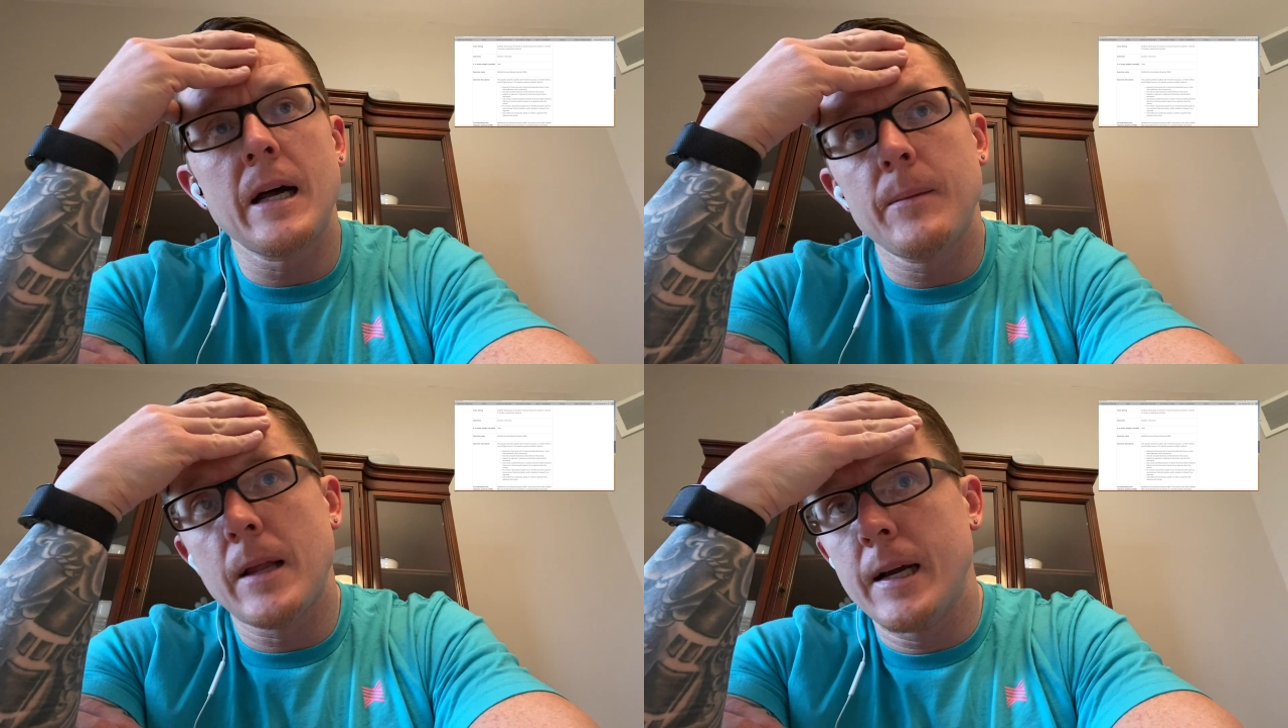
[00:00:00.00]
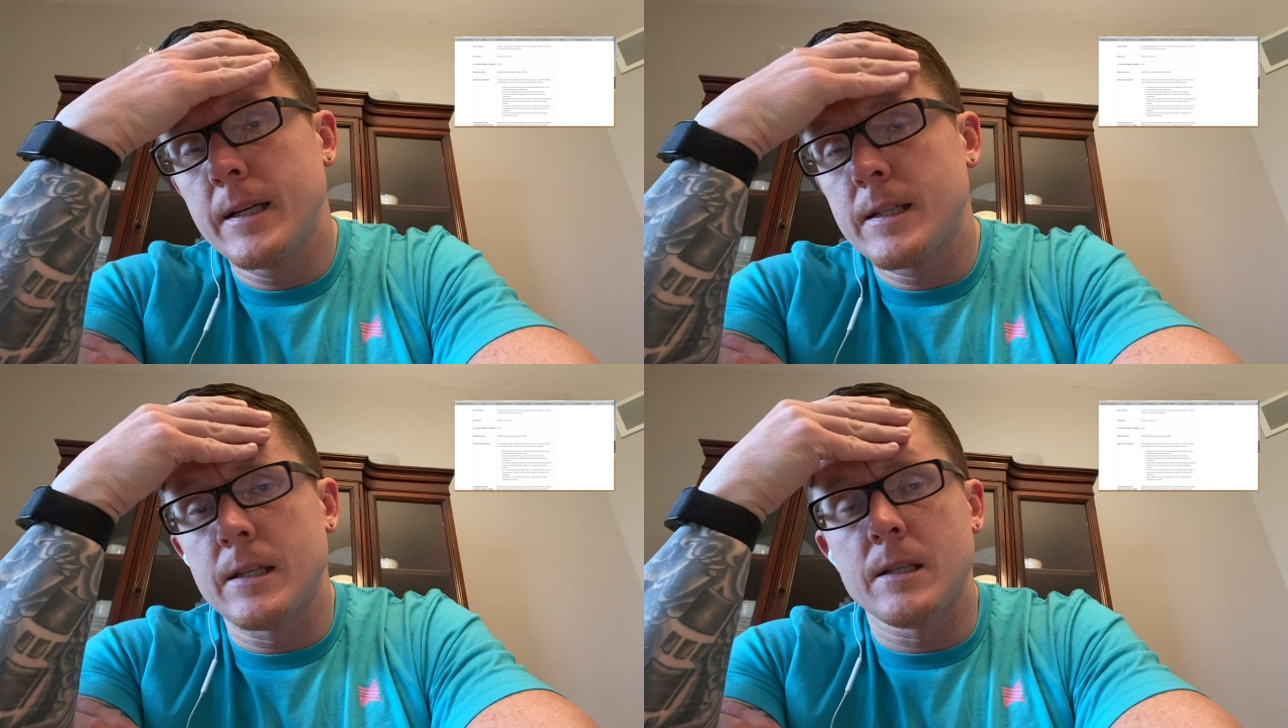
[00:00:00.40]
line
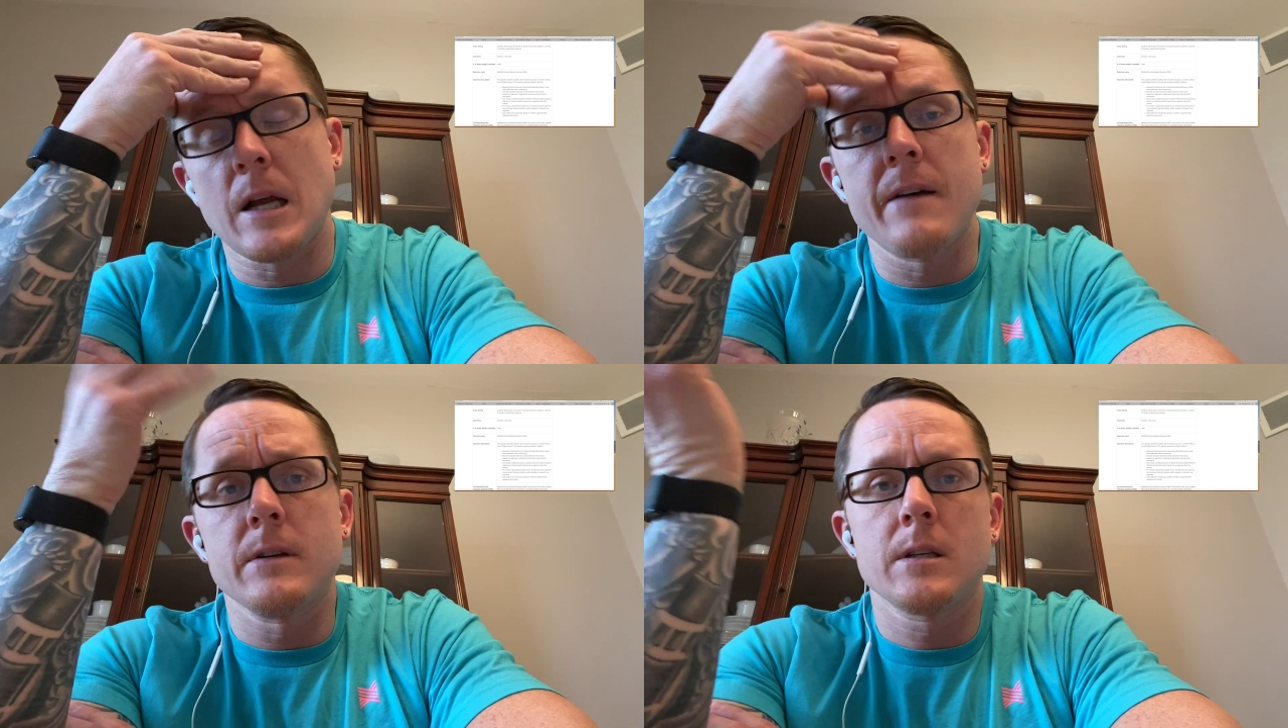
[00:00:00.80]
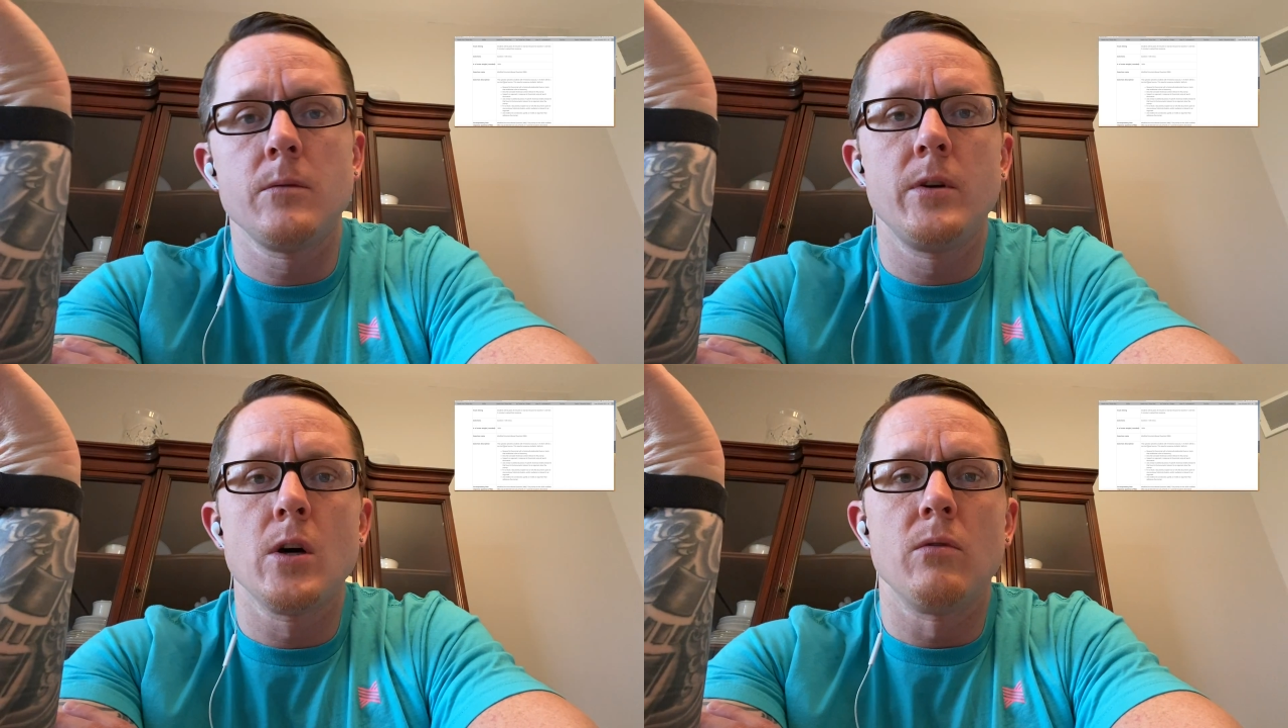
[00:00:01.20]
is obviously
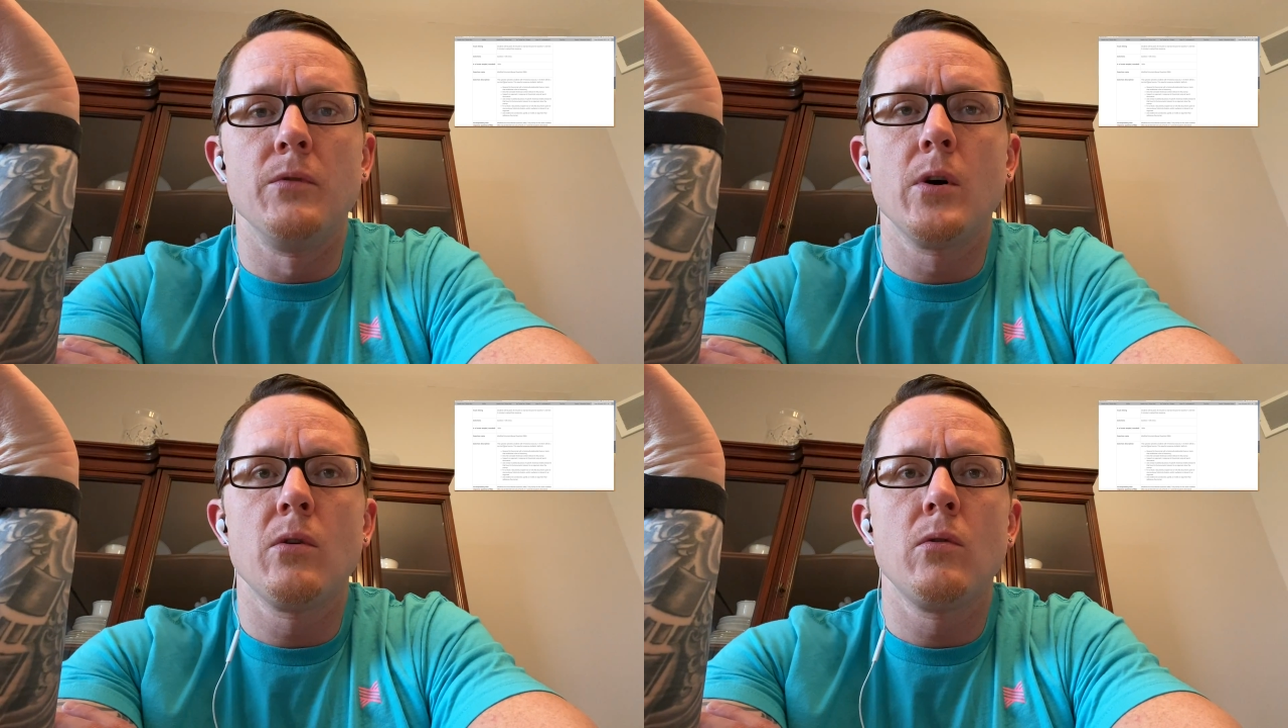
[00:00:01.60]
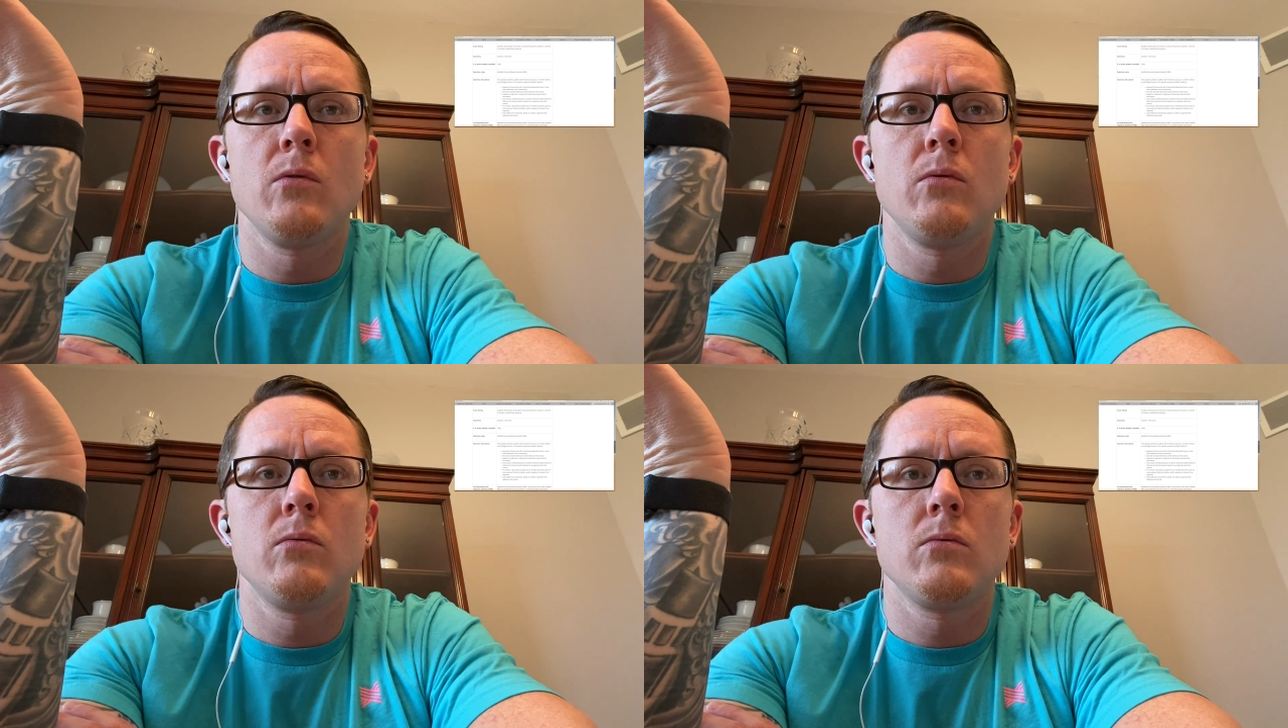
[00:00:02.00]
we don't
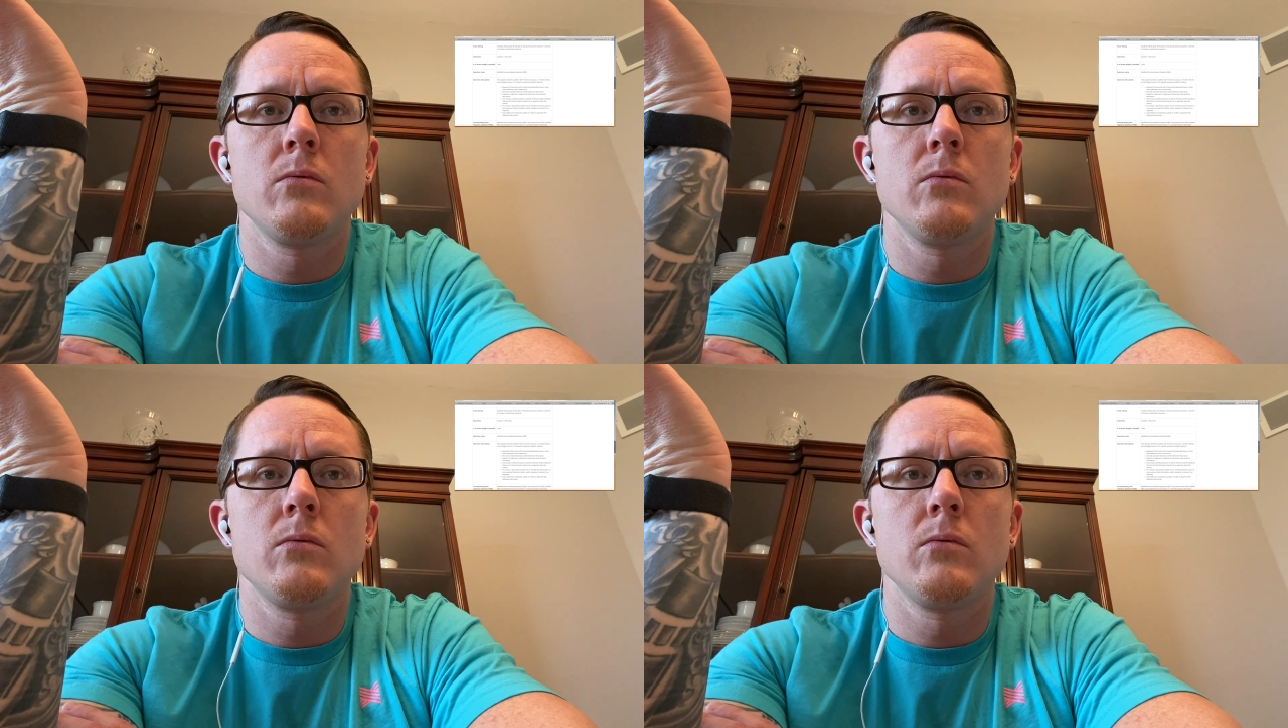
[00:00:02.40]
know